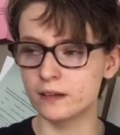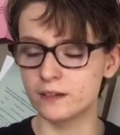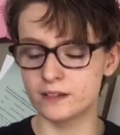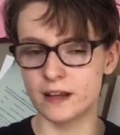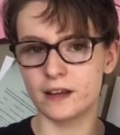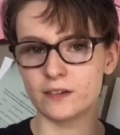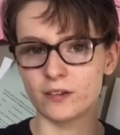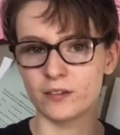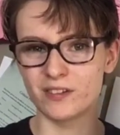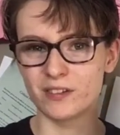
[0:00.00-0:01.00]

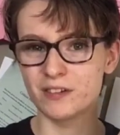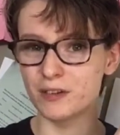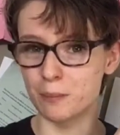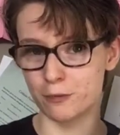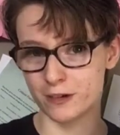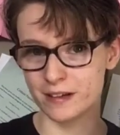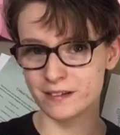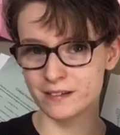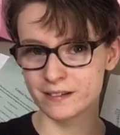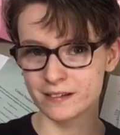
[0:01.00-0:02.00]
status to
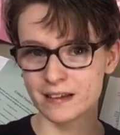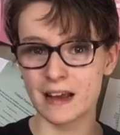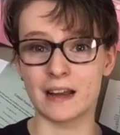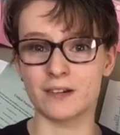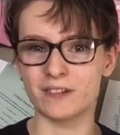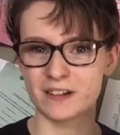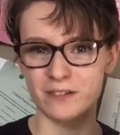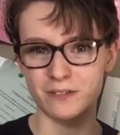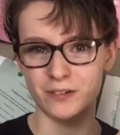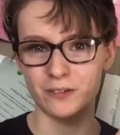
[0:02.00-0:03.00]
breed. And if they
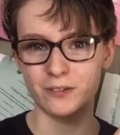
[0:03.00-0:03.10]
don't do